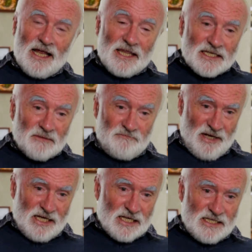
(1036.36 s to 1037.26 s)
there's a
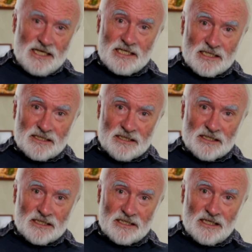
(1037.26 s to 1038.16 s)
bigger
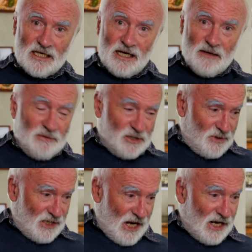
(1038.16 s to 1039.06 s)
distance
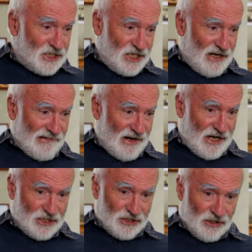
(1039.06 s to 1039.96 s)
between our
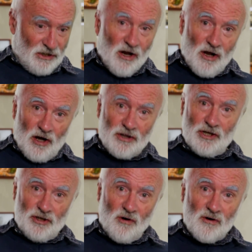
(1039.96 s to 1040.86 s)
generation and
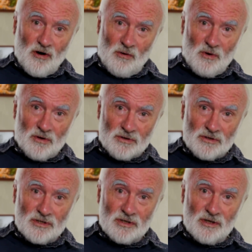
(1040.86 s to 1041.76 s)
the younger
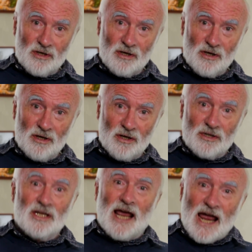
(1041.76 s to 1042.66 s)
ones
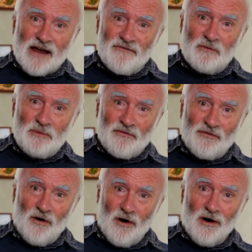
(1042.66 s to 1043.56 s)
than ever
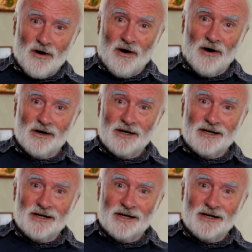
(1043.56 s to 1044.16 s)
before.